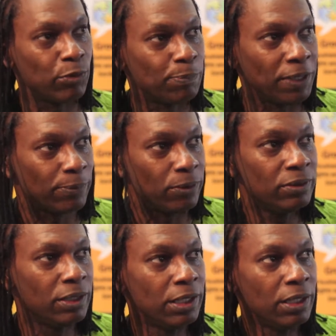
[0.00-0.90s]
with people
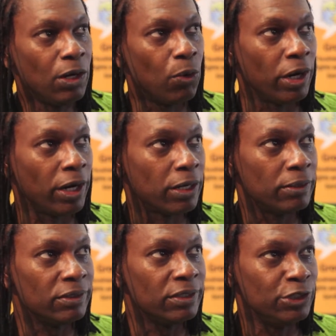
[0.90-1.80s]
where
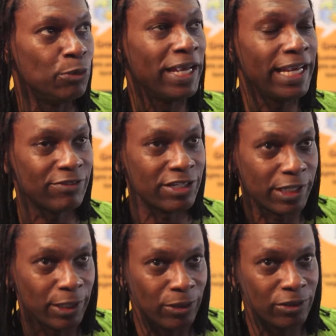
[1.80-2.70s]
you may have the
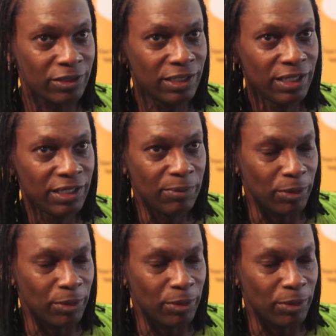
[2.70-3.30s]
skills, but